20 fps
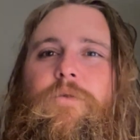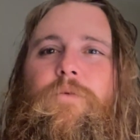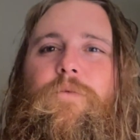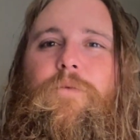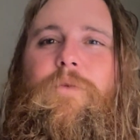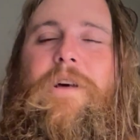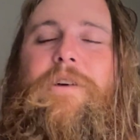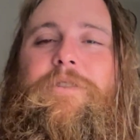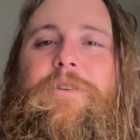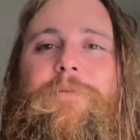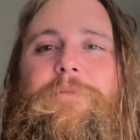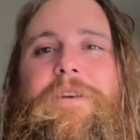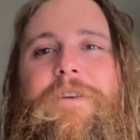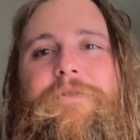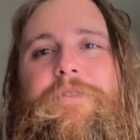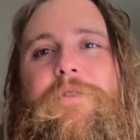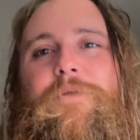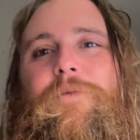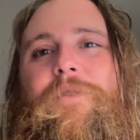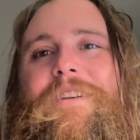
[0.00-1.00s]
Welcome
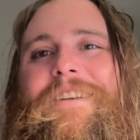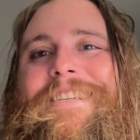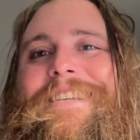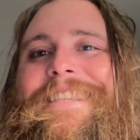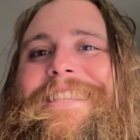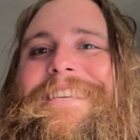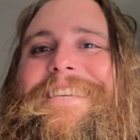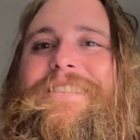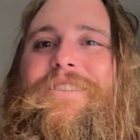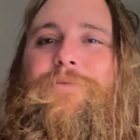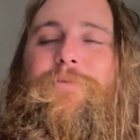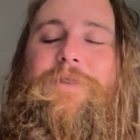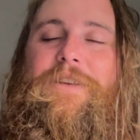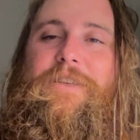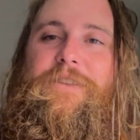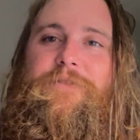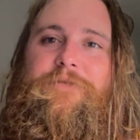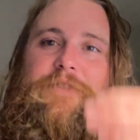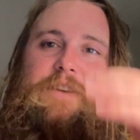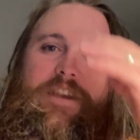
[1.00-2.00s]
everyone to this
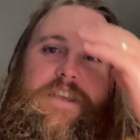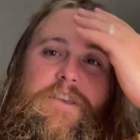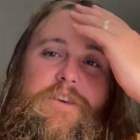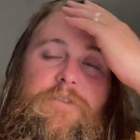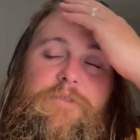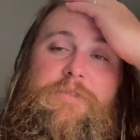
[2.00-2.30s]
week's video.